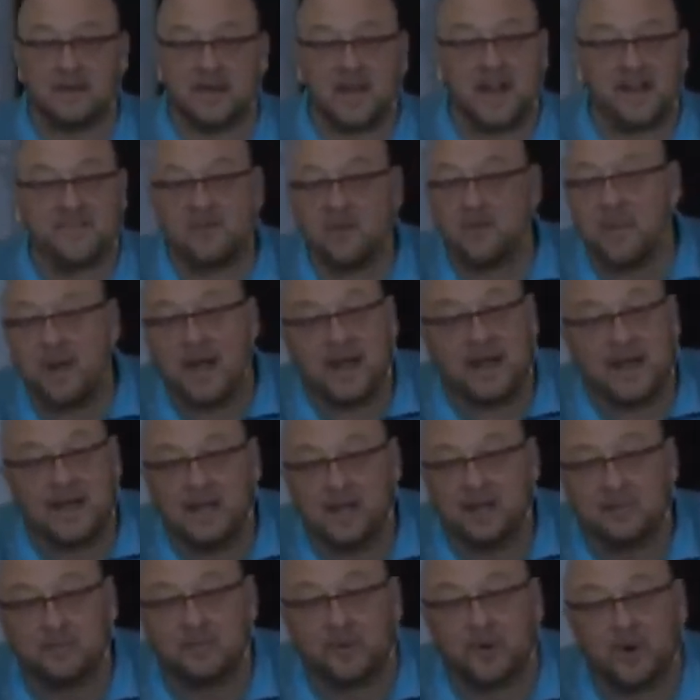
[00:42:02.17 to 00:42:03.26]
Everybody
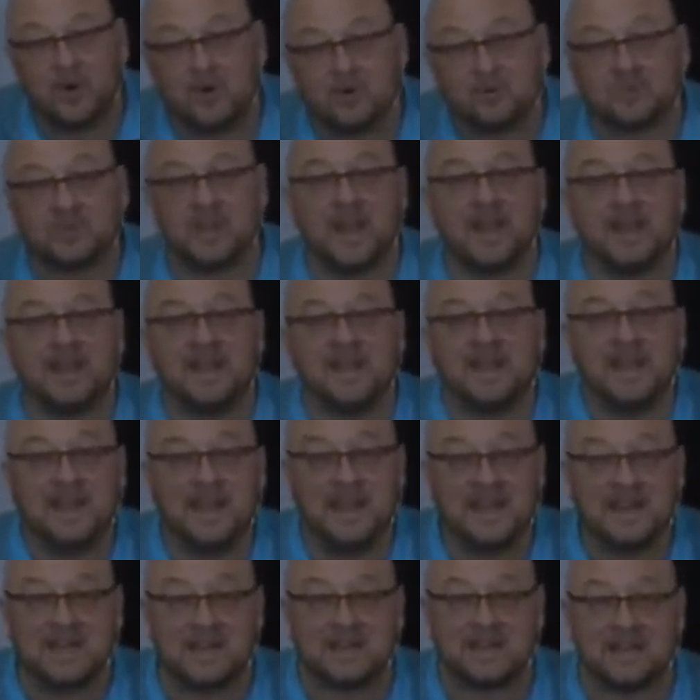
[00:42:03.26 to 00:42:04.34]
he approached had
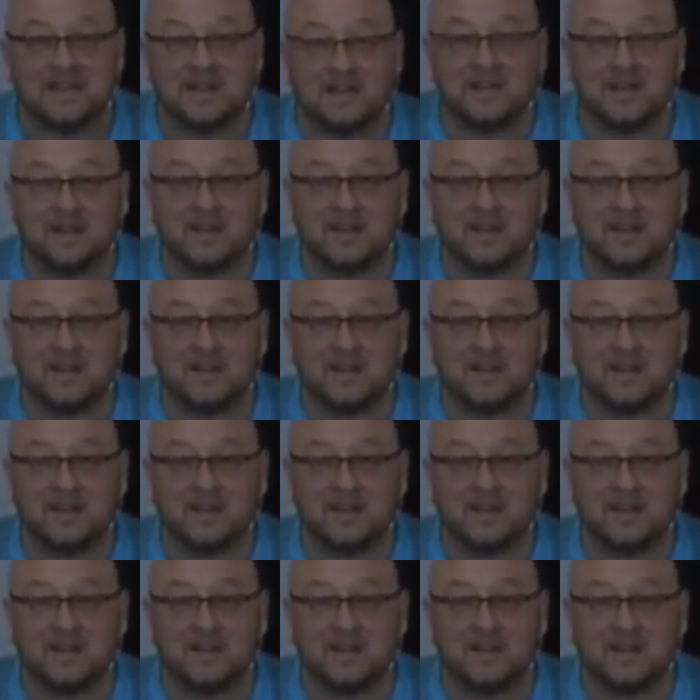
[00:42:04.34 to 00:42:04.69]
need.